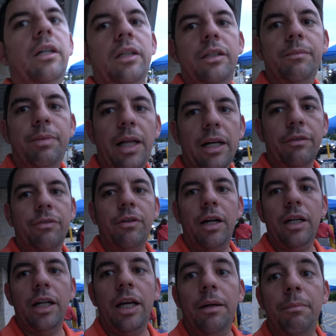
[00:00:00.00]
the Black
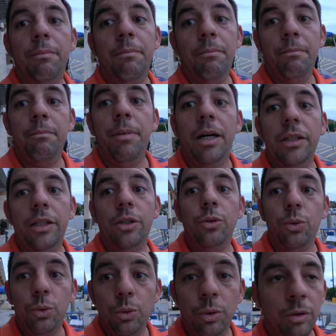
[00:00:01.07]
Friday
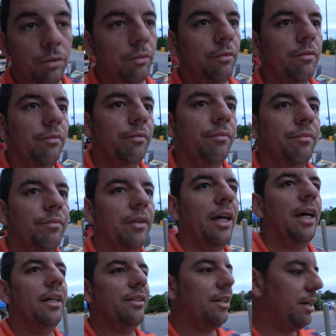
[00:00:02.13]
Bandadoo,
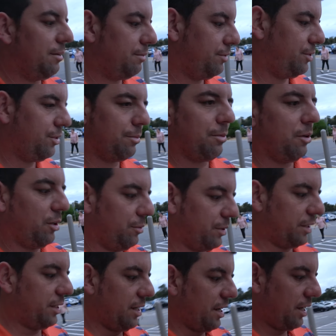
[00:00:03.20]
as a uh, Jabroni would
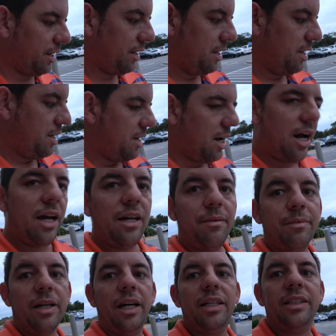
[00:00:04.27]
say. I am
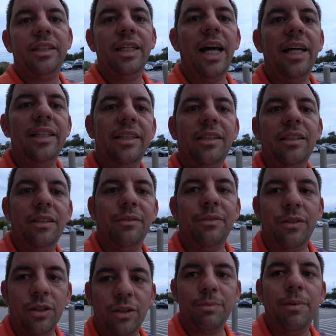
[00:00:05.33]
kind of sad. This is the
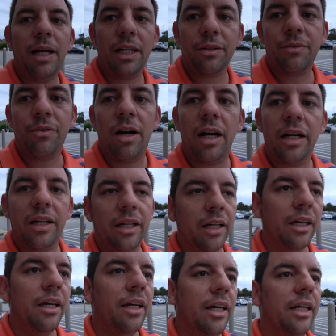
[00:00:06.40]
first Black Friday
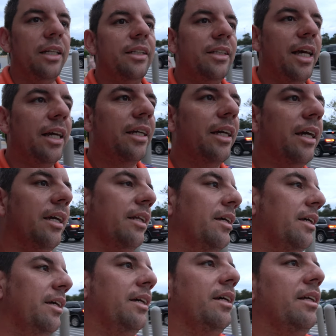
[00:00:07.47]
in a decade
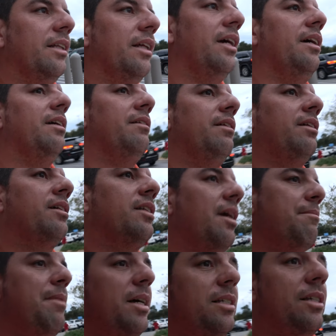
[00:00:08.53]
that, because I
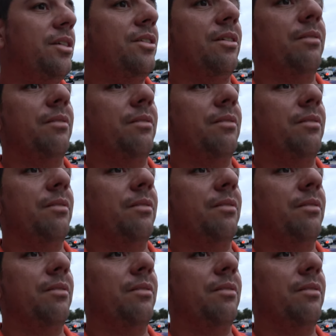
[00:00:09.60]
messaged